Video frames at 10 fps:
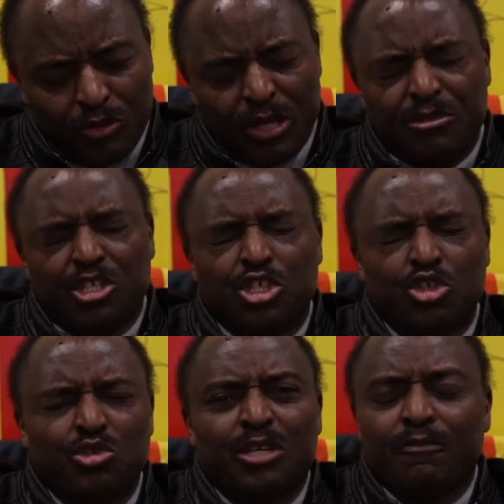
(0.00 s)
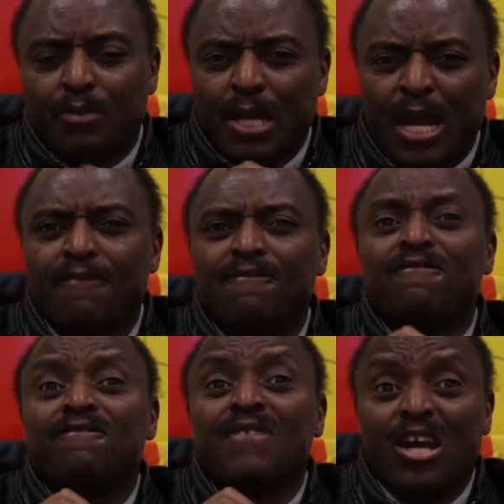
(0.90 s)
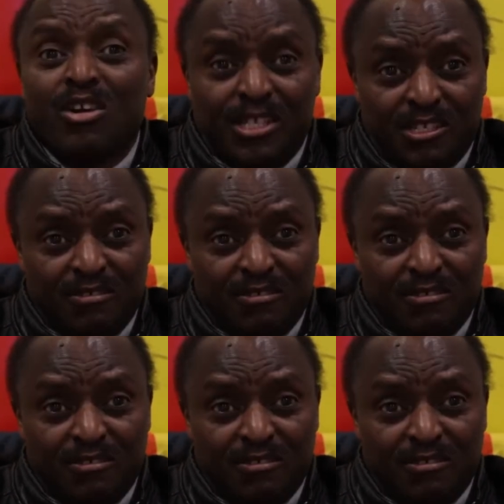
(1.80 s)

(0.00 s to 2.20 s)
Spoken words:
The MDC youth have become violent,